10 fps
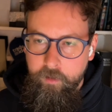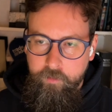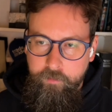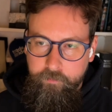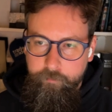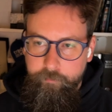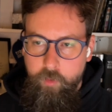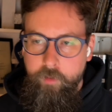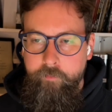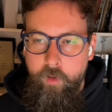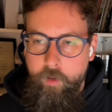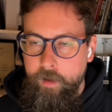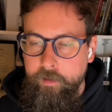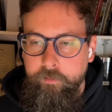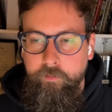You can just point your phone at
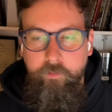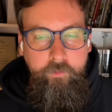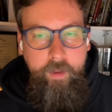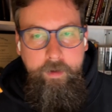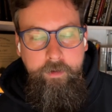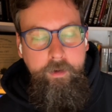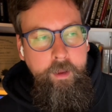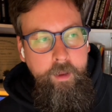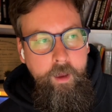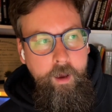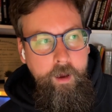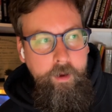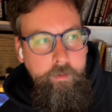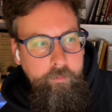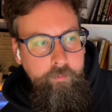it and scan it.
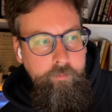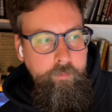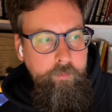Um,